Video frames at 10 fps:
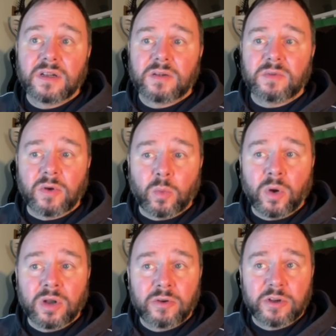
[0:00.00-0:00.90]
We've got
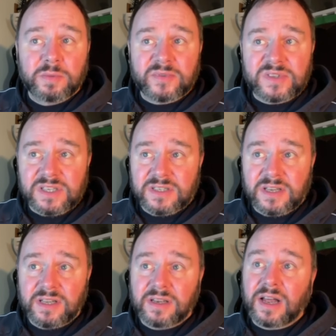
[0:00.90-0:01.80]
one group of
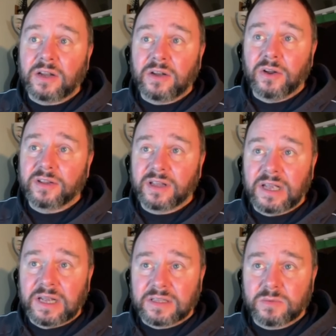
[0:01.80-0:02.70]
16 and nothing else.